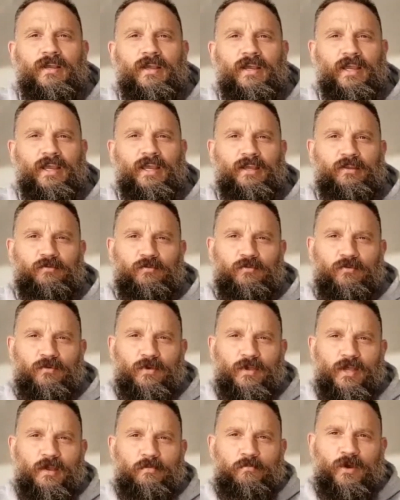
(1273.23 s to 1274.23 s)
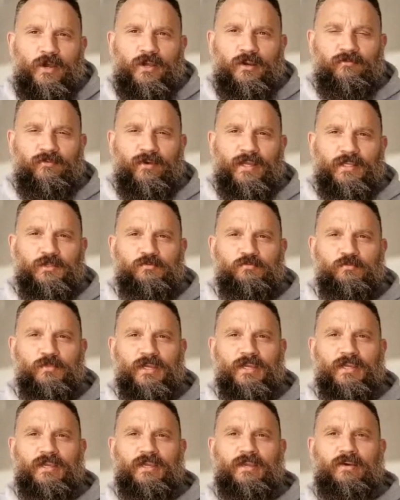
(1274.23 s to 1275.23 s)
And it motivates
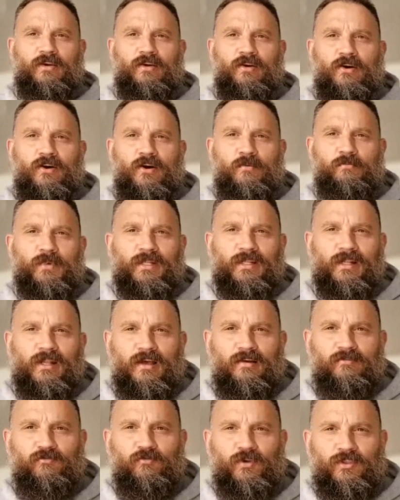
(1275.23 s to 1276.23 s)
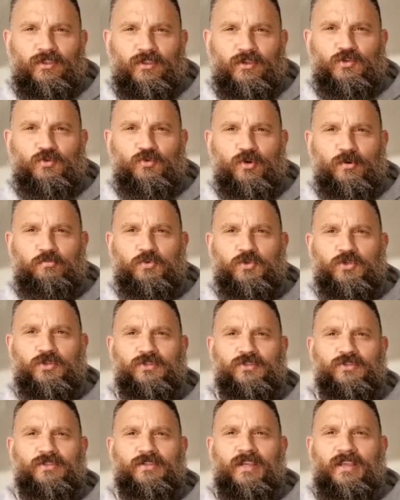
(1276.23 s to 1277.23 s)
me. I'm in love with the
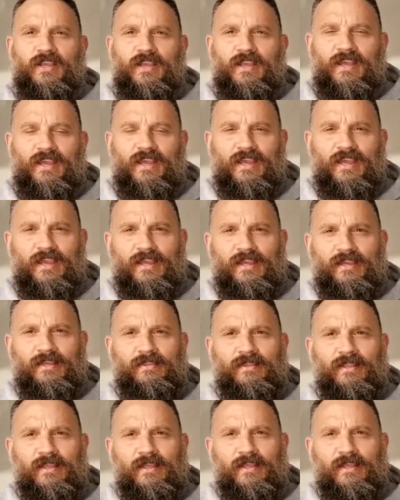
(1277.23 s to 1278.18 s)
scriptures, and